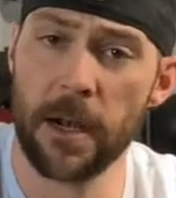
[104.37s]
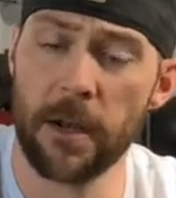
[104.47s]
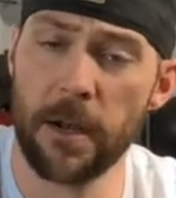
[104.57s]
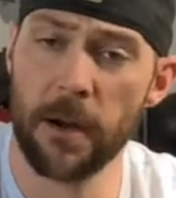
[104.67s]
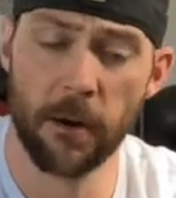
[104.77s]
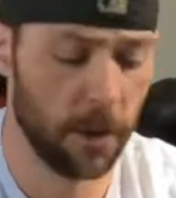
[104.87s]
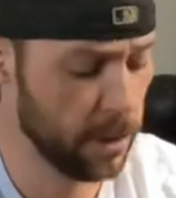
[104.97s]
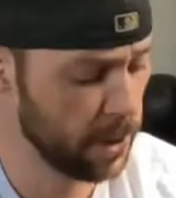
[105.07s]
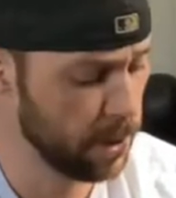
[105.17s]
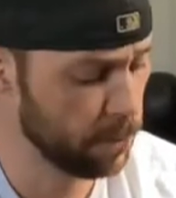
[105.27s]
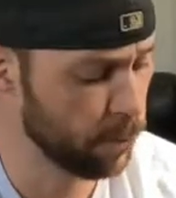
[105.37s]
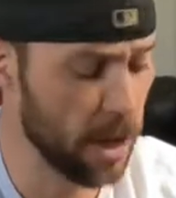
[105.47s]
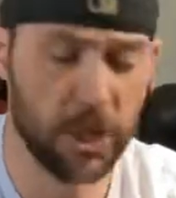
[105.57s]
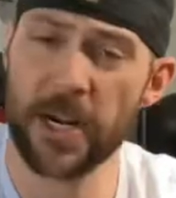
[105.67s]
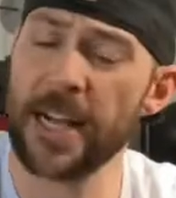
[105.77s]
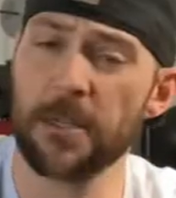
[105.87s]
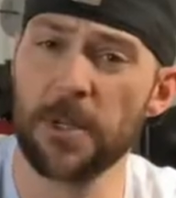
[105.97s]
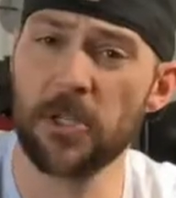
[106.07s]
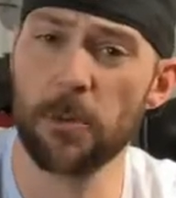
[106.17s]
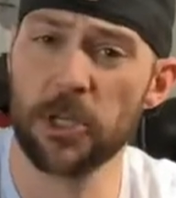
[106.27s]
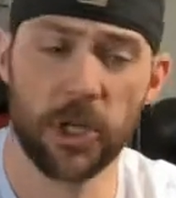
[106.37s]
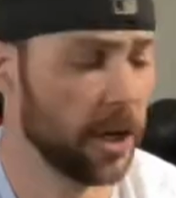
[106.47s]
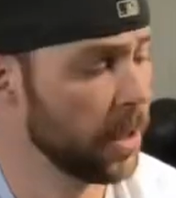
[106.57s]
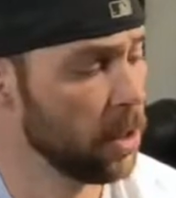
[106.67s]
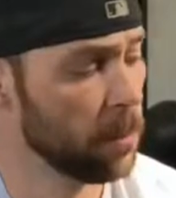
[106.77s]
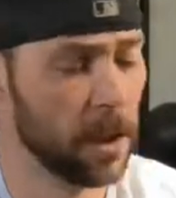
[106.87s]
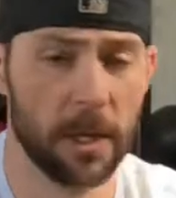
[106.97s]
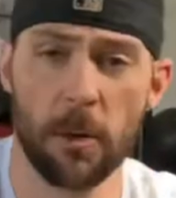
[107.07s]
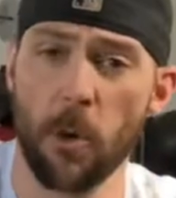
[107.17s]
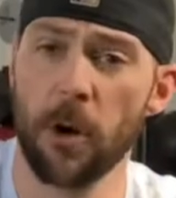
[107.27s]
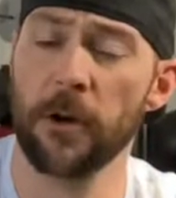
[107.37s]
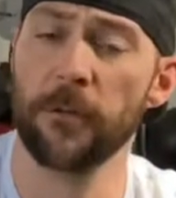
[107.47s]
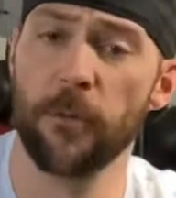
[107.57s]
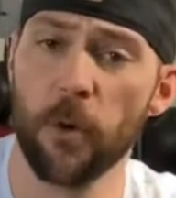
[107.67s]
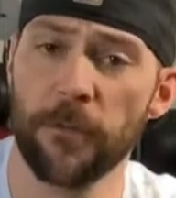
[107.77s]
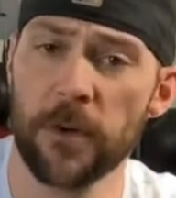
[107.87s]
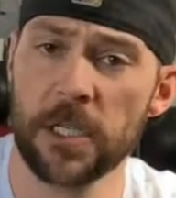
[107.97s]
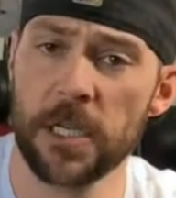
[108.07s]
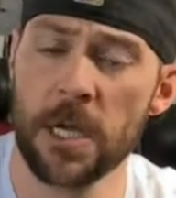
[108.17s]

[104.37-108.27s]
her pressure not to be so much in her heel, but a little more in her forefoot.